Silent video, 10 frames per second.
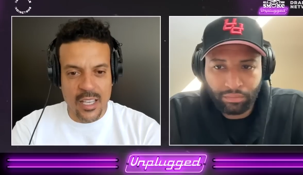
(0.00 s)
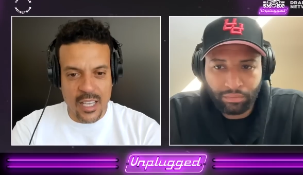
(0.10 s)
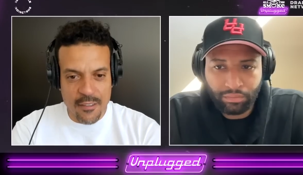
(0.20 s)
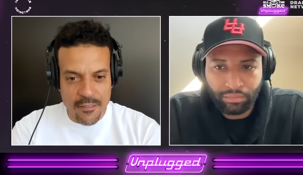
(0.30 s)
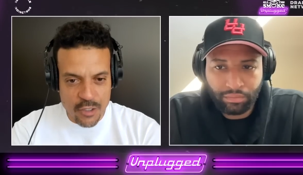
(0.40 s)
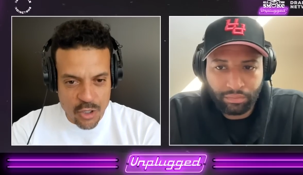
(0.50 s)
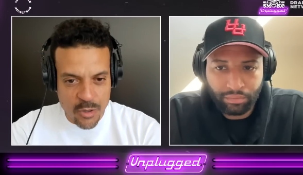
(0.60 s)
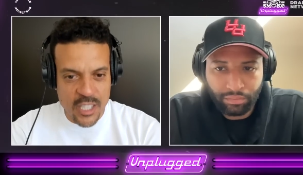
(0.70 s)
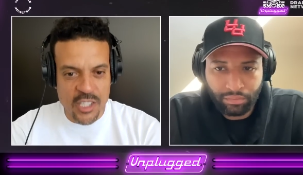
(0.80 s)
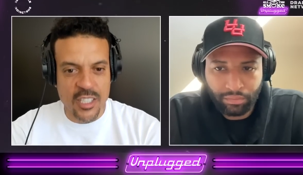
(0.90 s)

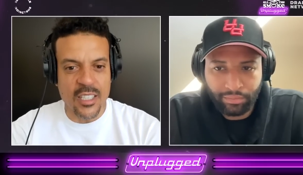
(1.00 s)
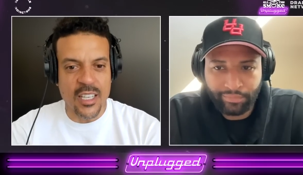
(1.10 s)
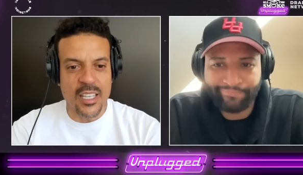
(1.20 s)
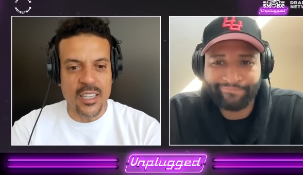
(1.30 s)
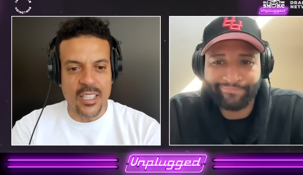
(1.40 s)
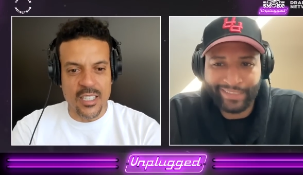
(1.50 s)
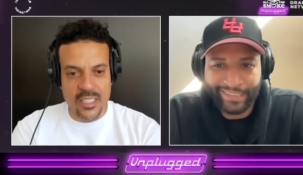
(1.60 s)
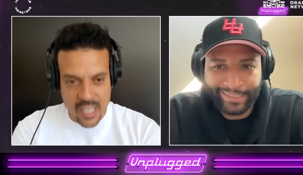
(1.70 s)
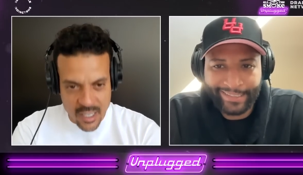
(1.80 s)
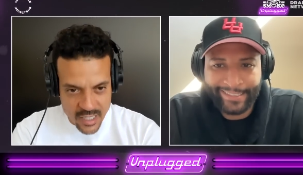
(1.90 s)
Speaker 1: infiltration in the
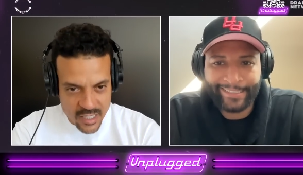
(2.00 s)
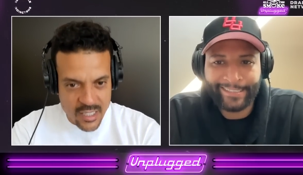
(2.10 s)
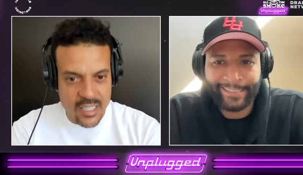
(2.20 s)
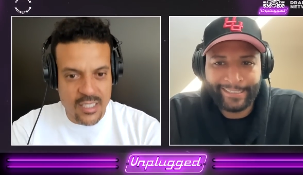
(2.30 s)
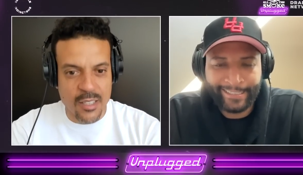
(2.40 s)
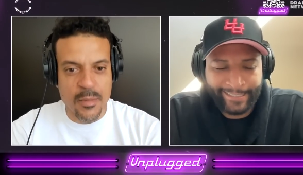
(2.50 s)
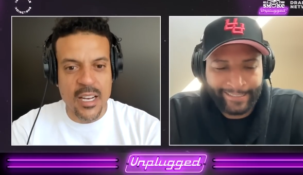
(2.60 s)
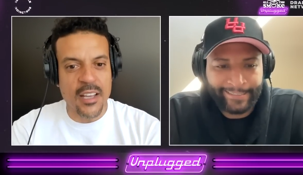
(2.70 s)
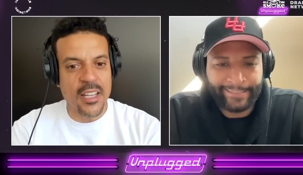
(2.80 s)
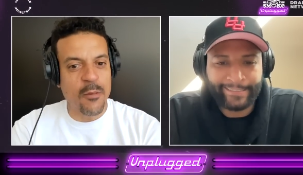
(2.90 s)
Kentucky system and
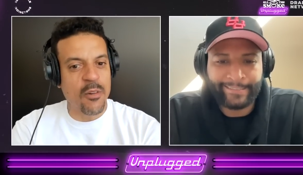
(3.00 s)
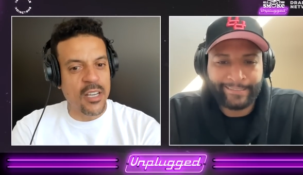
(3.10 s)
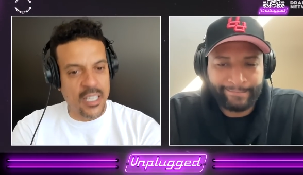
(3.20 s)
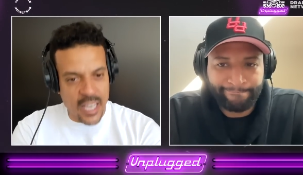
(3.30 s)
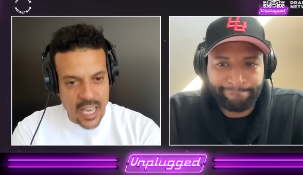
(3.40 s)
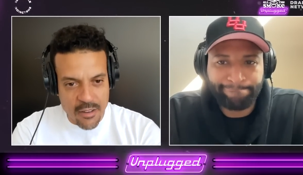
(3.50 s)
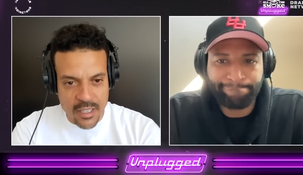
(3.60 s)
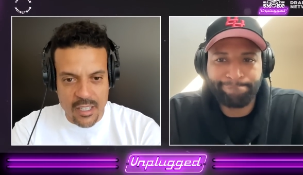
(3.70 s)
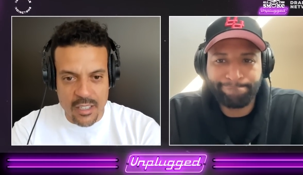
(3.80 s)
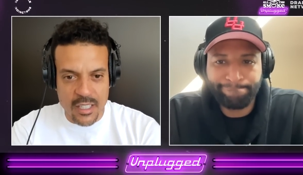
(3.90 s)
how they wanted Cal to
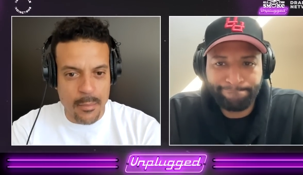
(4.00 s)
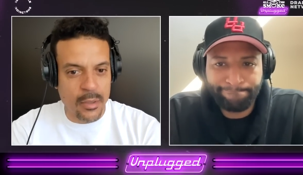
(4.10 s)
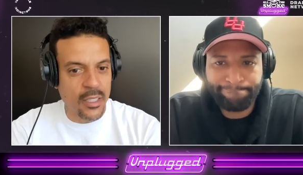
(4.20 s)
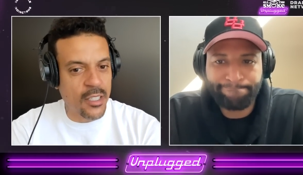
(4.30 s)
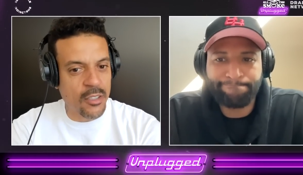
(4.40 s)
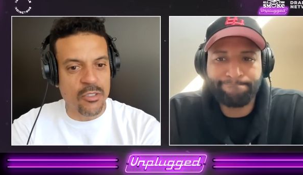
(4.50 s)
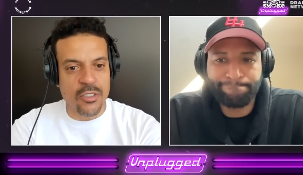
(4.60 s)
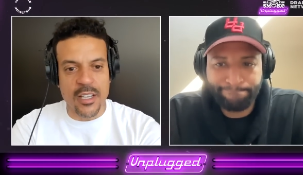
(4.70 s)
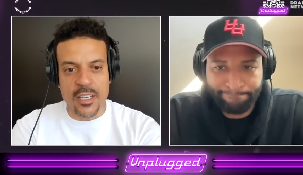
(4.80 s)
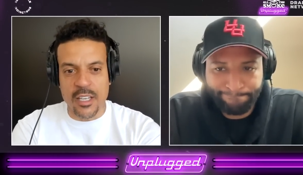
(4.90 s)
get on that political
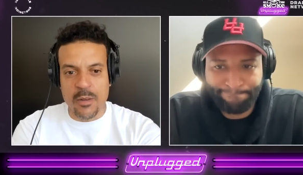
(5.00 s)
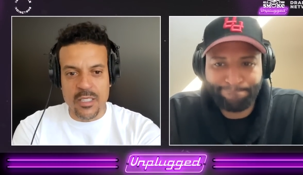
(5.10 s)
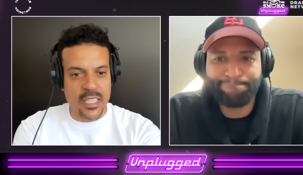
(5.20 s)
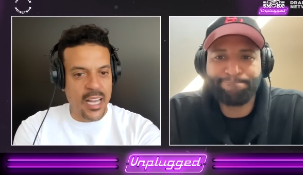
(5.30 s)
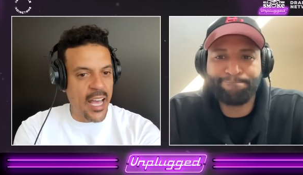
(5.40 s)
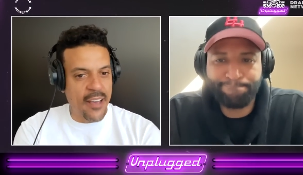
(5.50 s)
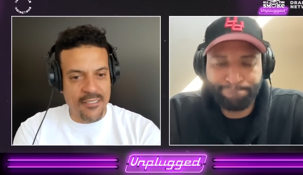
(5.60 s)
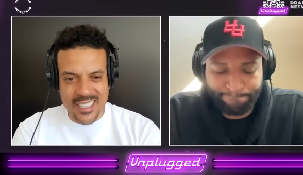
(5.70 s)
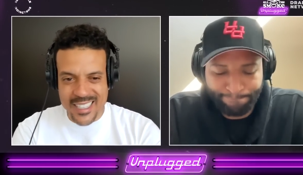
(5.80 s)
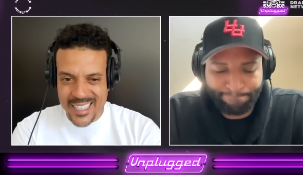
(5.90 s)
train and he wasn't
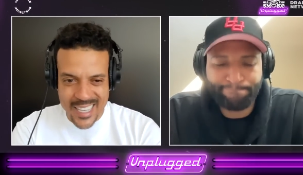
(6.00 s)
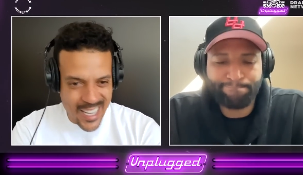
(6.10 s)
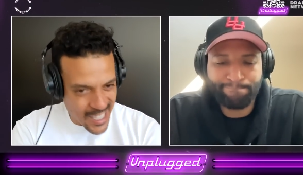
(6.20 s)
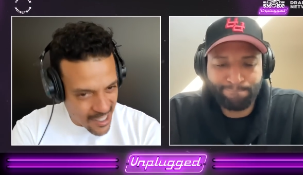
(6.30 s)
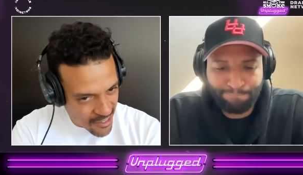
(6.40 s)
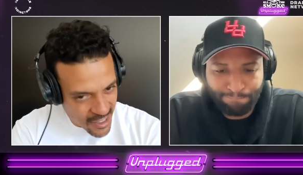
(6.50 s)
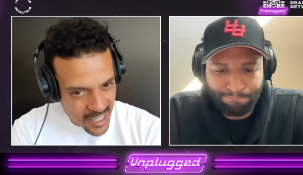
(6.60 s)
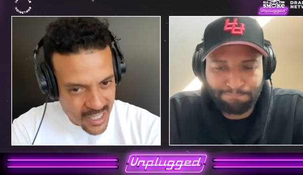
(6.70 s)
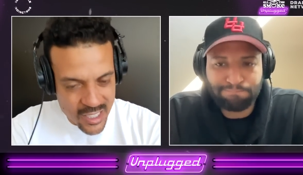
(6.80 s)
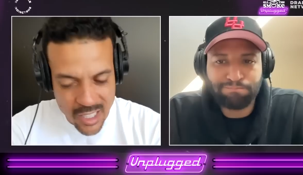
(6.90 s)
having none of
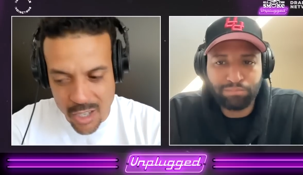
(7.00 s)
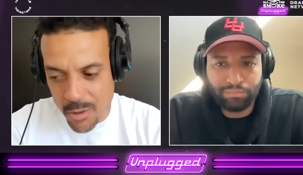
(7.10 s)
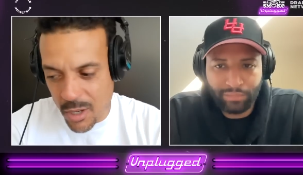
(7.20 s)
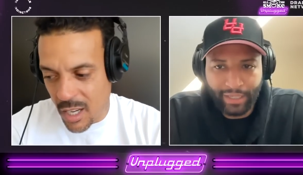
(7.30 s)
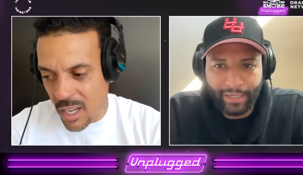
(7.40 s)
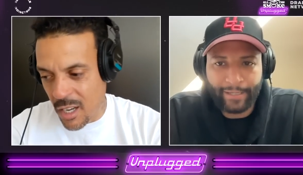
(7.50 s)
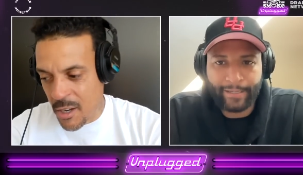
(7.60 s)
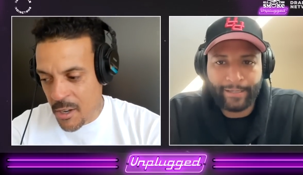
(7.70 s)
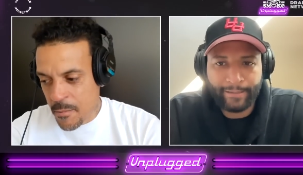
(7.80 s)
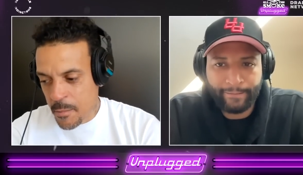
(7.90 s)
it. So, uh,
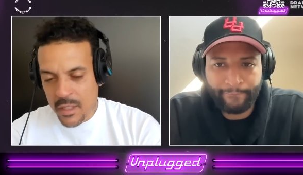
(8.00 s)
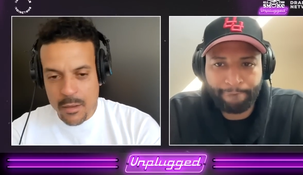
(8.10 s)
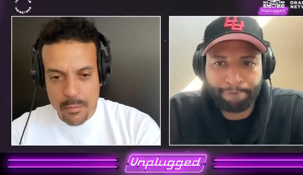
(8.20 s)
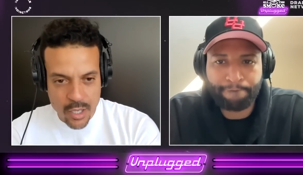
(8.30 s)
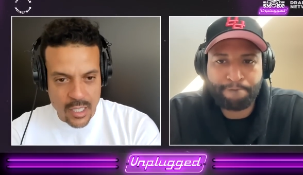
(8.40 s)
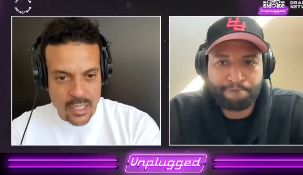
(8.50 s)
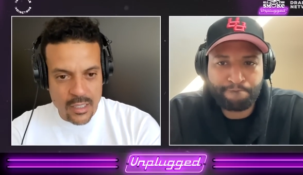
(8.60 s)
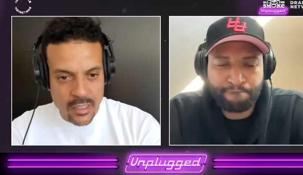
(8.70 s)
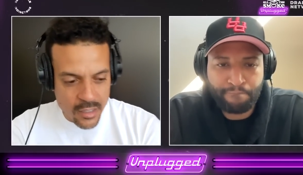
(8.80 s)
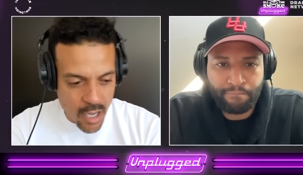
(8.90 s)
Boogie,
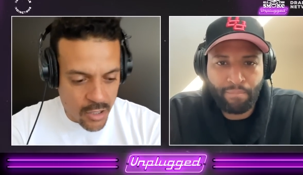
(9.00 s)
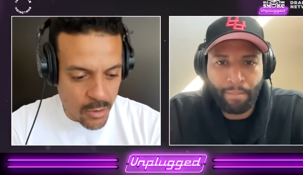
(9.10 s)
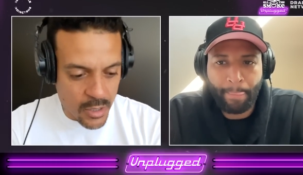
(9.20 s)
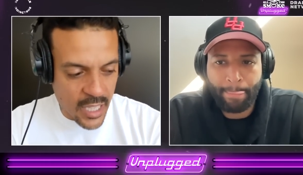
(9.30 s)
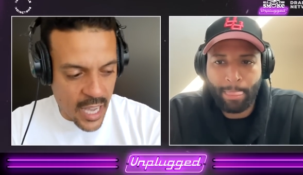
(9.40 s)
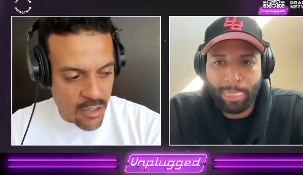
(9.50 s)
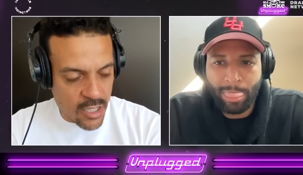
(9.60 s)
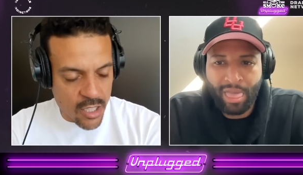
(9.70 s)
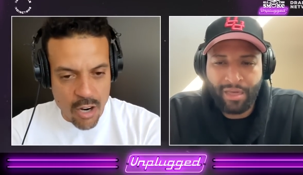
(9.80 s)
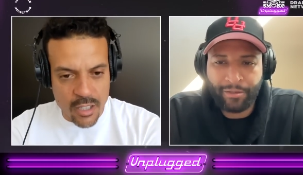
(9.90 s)
talk to us. Cal's
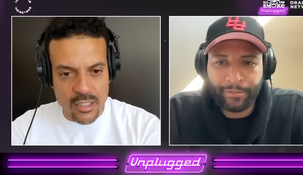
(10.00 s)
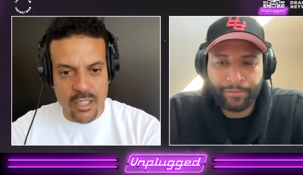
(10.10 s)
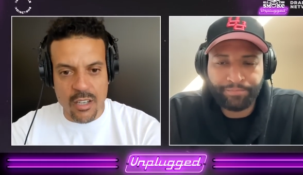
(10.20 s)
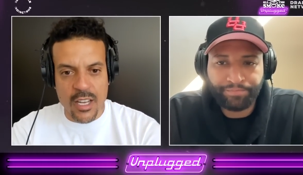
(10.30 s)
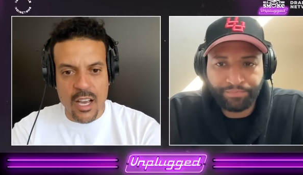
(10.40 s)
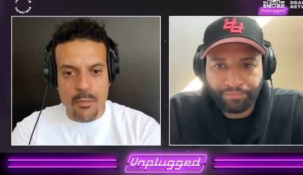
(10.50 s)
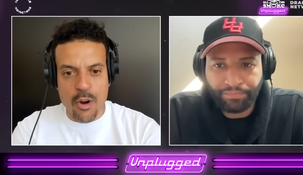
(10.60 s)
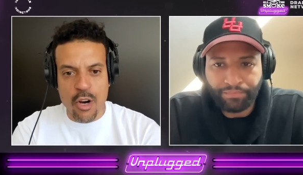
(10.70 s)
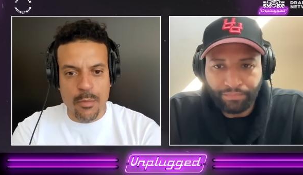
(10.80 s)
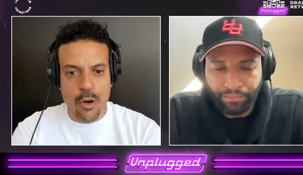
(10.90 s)
in Arkansas now.
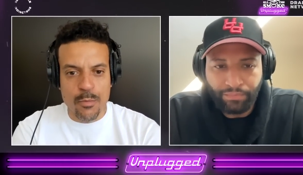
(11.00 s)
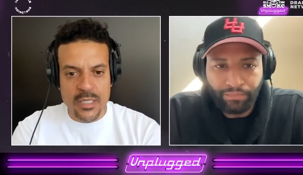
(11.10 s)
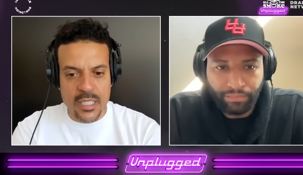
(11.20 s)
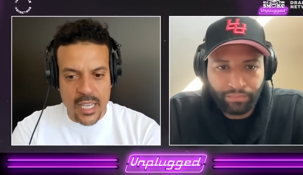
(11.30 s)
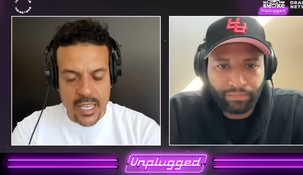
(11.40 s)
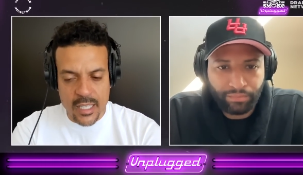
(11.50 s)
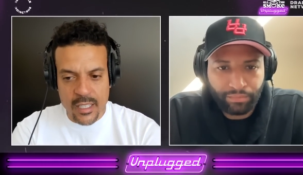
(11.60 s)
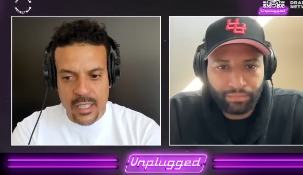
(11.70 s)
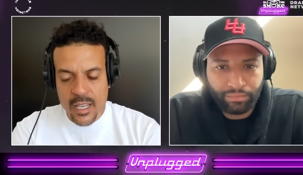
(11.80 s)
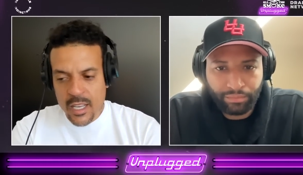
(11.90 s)
Mark Pope is in.
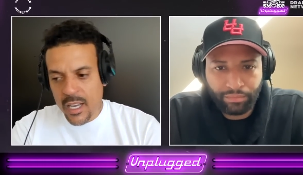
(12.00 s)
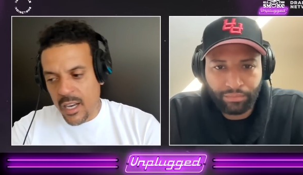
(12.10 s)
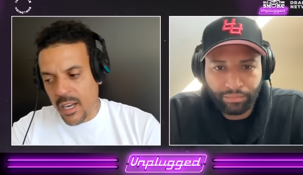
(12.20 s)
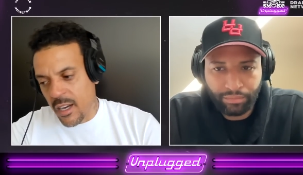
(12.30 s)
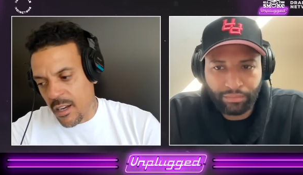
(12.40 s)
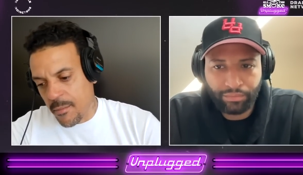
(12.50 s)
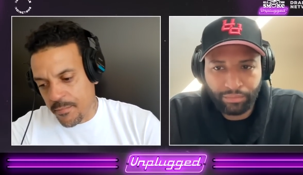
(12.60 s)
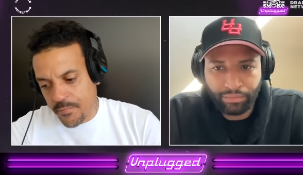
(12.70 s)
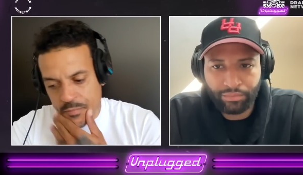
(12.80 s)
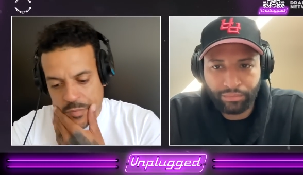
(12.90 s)

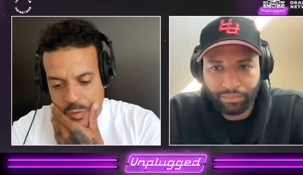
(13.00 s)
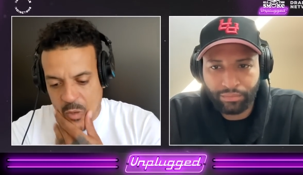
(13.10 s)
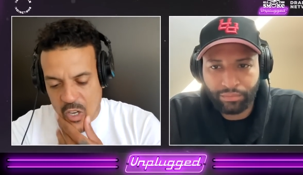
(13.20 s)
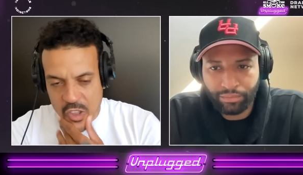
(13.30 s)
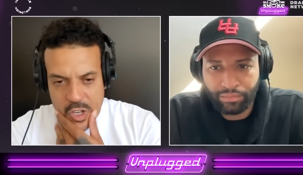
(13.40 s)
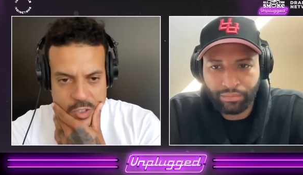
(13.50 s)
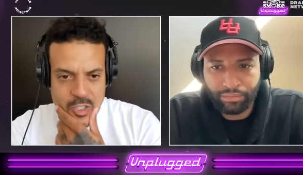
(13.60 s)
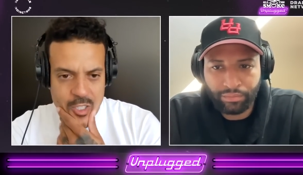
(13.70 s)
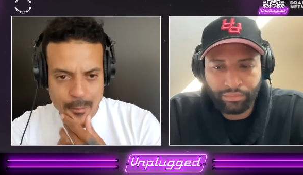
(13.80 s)
Um, what are your thoughts?